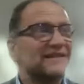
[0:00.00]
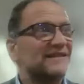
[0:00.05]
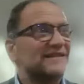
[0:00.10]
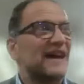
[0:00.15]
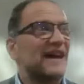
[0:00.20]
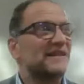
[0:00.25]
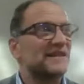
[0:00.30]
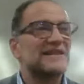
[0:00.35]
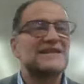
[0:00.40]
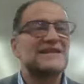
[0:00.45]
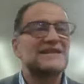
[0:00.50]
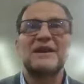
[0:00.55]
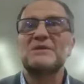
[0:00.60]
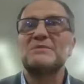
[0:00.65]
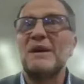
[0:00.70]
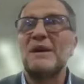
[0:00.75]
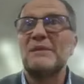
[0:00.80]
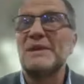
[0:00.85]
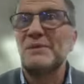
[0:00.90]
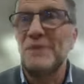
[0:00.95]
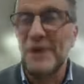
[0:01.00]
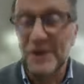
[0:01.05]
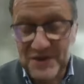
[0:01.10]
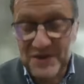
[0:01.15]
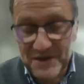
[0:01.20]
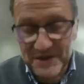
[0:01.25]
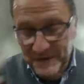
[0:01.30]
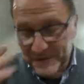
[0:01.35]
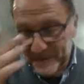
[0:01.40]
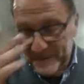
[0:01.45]
daddy tells mommy what
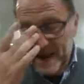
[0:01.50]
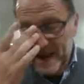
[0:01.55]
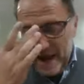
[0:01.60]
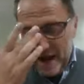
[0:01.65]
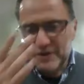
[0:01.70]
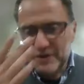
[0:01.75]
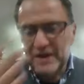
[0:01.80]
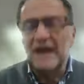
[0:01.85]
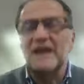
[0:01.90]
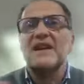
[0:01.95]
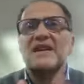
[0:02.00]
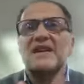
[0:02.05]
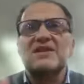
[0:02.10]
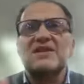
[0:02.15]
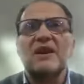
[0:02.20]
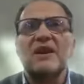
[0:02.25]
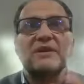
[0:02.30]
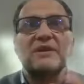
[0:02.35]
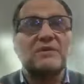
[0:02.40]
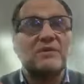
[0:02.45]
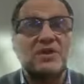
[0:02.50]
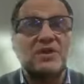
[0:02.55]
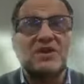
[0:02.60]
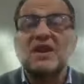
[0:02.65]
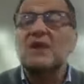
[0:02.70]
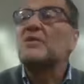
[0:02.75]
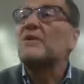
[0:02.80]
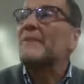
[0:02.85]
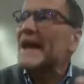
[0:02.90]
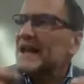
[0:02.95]
to do. Okay, so we,
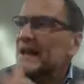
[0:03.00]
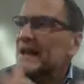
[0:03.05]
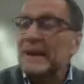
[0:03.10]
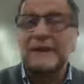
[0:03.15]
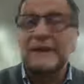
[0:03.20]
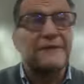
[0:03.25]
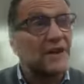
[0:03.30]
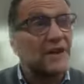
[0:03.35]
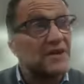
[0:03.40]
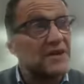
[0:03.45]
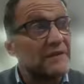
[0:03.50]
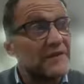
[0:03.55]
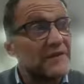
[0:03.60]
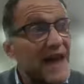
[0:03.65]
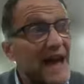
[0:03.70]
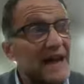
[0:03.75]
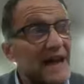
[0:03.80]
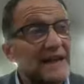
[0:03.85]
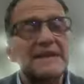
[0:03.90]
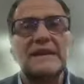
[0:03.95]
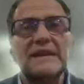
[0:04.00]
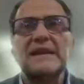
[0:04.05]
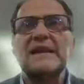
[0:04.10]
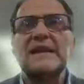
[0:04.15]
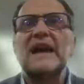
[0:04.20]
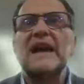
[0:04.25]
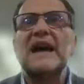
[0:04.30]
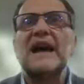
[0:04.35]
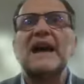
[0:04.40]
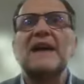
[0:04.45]
so we make a big fuss of that.
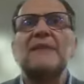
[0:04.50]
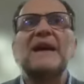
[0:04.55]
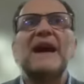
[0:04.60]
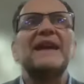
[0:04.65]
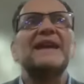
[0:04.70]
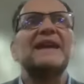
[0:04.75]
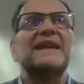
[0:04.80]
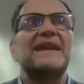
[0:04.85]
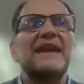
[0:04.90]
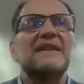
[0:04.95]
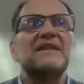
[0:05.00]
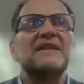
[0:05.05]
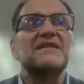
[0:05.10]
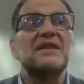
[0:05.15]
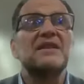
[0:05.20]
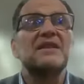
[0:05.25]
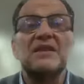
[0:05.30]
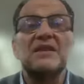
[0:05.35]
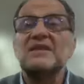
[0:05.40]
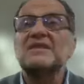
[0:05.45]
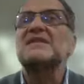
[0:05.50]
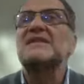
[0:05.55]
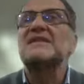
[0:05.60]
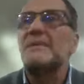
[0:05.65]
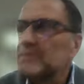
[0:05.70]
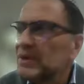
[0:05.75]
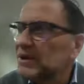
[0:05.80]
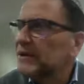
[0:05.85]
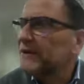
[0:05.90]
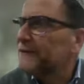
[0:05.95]
Um, and again, it's another
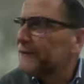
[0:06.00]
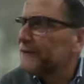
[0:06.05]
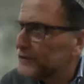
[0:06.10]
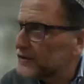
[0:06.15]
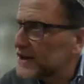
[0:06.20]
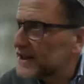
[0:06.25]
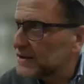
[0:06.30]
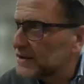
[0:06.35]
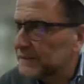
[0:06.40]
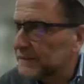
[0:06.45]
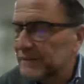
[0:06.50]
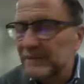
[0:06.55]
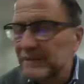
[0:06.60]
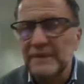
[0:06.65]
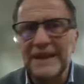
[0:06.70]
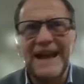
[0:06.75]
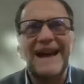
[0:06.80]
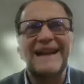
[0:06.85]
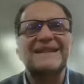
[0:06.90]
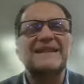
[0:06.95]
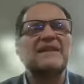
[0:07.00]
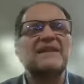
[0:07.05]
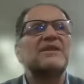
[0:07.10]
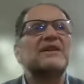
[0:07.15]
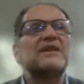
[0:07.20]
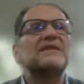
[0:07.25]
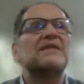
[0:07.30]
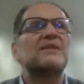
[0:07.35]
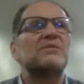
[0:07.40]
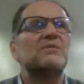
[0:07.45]
symbol of freedom. The idea
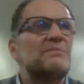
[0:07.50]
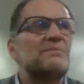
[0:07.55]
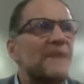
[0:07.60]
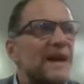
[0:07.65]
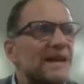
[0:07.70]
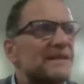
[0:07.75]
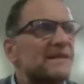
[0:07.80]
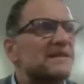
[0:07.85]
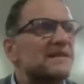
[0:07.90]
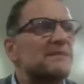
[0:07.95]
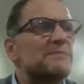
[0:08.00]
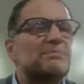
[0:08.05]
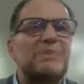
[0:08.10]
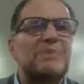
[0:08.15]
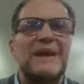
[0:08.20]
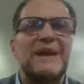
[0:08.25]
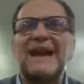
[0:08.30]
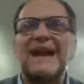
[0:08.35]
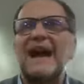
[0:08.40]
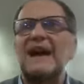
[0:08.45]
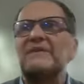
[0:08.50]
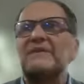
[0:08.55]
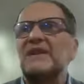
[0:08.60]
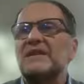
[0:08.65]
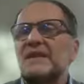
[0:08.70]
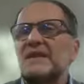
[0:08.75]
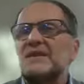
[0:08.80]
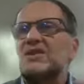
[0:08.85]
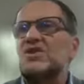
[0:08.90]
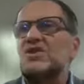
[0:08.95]
is that we're meant to be
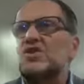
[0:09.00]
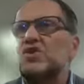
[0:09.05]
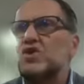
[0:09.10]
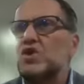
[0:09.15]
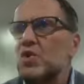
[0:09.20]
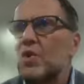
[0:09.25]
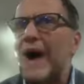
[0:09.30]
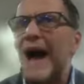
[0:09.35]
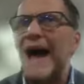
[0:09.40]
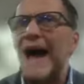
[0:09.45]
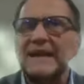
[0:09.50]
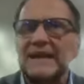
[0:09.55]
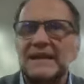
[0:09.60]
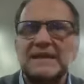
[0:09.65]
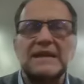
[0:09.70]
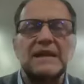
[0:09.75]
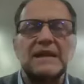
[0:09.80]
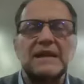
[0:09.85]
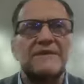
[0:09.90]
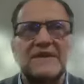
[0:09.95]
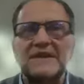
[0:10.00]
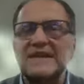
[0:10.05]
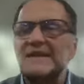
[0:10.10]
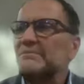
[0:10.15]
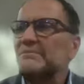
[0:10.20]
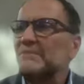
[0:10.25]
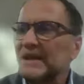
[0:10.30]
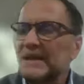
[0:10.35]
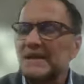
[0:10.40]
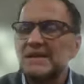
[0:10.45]
having this duality of
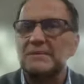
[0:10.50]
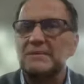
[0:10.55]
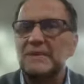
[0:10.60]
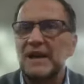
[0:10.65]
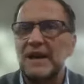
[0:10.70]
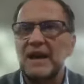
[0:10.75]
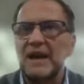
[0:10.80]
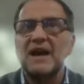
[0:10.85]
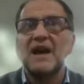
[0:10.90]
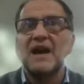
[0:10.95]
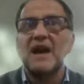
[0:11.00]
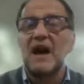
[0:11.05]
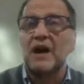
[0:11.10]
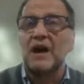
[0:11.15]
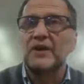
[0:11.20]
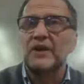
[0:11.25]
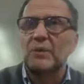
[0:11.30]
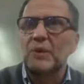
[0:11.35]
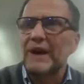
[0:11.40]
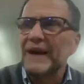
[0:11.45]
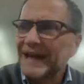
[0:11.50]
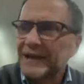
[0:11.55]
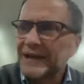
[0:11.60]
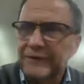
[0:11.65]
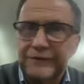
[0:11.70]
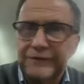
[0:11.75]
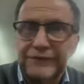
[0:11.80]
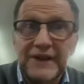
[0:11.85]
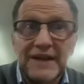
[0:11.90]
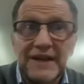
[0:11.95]
symbolism here. On the one
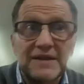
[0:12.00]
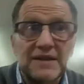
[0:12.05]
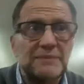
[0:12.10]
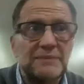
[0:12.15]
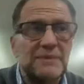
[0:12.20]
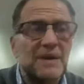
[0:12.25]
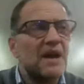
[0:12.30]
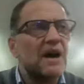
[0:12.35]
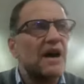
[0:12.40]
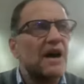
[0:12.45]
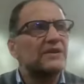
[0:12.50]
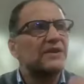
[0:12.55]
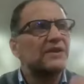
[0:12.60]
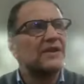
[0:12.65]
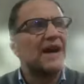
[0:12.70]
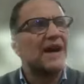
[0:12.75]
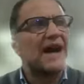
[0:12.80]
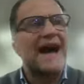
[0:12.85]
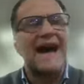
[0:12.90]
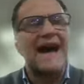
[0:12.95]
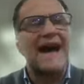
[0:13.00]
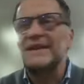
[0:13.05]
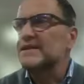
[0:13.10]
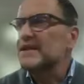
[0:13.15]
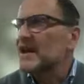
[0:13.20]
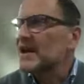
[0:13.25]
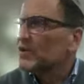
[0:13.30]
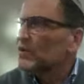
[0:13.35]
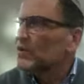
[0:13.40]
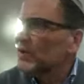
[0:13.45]
hand, freedom. On the other hand,
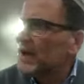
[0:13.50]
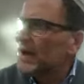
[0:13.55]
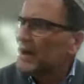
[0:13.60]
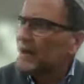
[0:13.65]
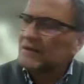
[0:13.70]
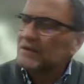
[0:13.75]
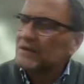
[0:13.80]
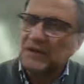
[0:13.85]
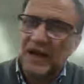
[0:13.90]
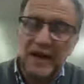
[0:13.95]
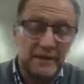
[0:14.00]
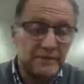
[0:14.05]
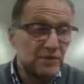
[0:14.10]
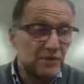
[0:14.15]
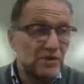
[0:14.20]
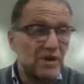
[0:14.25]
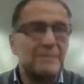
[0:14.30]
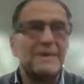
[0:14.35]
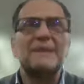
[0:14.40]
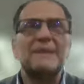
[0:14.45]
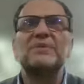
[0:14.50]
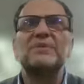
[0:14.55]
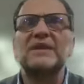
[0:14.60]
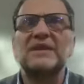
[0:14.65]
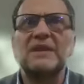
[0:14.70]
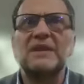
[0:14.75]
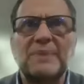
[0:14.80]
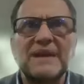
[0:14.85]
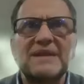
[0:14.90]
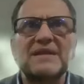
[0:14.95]
we're um,
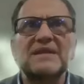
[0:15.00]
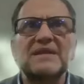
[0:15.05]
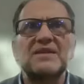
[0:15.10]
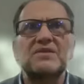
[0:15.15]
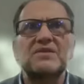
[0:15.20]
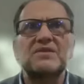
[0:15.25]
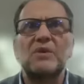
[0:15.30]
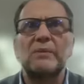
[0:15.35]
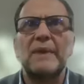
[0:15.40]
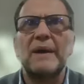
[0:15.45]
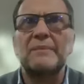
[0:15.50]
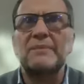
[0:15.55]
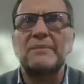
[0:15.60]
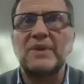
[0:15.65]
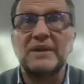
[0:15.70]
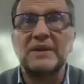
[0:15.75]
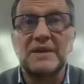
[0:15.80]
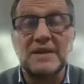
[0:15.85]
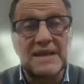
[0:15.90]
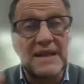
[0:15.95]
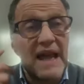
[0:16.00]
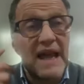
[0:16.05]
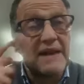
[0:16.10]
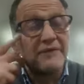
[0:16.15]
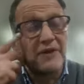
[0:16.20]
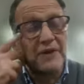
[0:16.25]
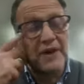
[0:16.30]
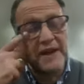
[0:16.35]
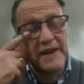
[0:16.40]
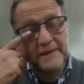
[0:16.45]
remembering the bitterness and remembering the
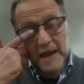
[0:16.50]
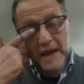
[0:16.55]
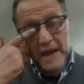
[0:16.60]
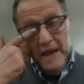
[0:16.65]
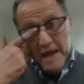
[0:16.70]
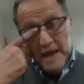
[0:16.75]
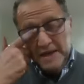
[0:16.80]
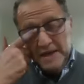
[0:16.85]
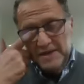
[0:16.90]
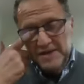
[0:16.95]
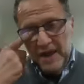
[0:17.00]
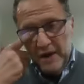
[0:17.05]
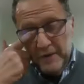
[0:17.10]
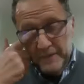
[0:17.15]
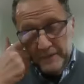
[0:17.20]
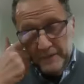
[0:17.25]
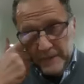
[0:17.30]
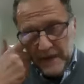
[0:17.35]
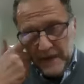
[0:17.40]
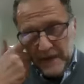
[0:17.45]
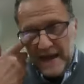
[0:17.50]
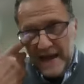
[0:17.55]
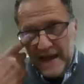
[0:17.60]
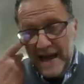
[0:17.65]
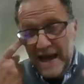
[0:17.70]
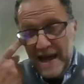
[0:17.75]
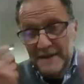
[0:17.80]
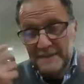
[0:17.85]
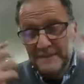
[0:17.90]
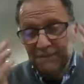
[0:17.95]
slavery. So
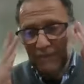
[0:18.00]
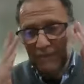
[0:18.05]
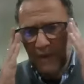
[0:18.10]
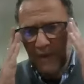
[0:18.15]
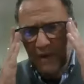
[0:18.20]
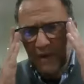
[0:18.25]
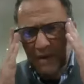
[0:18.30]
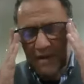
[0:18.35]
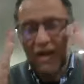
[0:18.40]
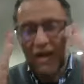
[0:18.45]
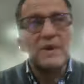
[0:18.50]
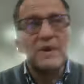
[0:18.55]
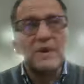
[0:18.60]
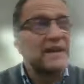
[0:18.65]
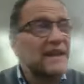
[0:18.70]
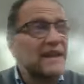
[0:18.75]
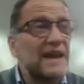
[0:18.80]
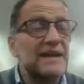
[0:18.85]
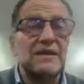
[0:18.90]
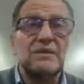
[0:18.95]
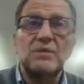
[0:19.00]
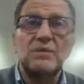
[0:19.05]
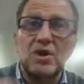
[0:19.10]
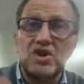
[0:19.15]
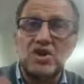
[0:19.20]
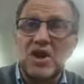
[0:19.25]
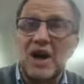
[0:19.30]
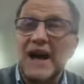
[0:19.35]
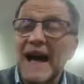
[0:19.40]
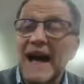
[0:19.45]
um, so we then
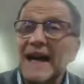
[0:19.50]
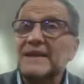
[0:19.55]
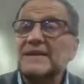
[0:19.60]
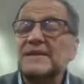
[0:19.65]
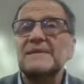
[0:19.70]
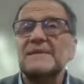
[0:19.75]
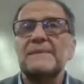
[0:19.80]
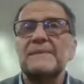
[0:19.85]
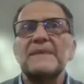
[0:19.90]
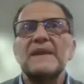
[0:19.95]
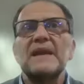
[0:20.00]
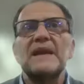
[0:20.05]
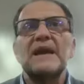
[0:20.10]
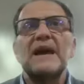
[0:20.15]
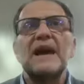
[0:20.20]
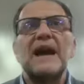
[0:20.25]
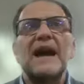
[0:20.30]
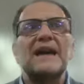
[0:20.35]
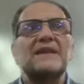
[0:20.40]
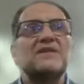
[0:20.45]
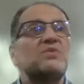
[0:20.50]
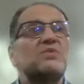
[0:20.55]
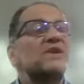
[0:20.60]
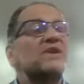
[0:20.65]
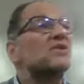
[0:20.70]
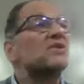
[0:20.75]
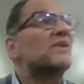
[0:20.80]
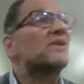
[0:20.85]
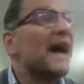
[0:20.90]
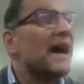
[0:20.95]
wash our hands and we
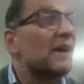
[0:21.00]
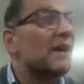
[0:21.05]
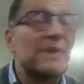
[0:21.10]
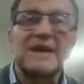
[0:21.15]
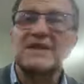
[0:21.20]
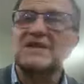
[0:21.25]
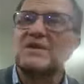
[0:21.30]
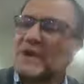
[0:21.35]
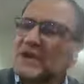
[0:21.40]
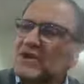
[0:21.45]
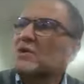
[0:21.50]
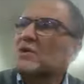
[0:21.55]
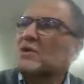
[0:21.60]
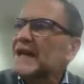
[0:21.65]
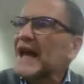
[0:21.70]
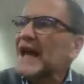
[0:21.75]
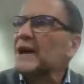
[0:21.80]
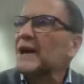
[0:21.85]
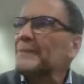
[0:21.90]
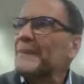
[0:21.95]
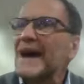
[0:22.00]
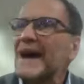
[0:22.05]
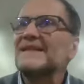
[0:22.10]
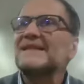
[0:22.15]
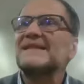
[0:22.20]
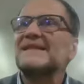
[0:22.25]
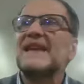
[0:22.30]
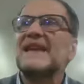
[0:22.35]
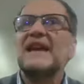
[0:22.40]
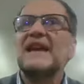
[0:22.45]
do Karpas. And we do
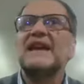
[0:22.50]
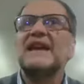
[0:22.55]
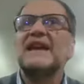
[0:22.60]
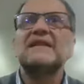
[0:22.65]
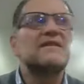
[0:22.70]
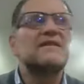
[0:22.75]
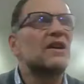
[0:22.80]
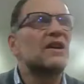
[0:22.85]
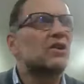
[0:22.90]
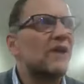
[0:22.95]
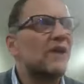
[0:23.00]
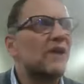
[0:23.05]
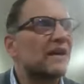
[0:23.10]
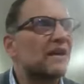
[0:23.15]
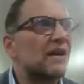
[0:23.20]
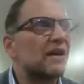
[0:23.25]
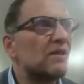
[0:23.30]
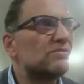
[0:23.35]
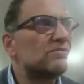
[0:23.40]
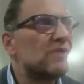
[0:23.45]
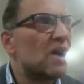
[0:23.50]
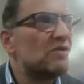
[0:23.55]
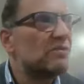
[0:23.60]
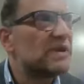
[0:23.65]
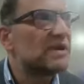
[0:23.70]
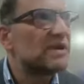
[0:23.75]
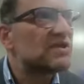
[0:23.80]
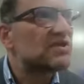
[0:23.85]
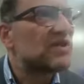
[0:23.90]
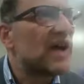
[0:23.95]
Karpas in the
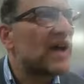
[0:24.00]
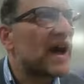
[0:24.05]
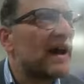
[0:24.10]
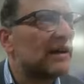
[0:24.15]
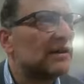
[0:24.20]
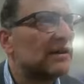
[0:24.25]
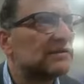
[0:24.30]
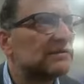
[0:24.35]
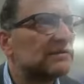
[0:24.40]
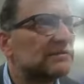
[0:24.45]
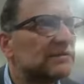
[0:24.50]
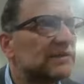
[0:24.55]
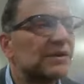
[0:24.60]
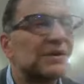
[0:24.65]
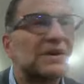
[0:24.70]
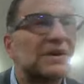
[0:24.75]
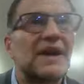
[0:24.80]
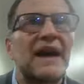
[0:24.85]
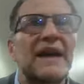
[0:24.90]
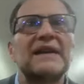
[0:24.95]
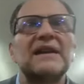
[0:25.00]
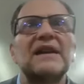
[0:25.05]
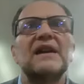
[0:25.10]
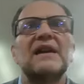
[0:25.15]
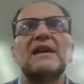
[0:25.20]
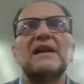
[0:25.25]
Greco-Roman style, okay?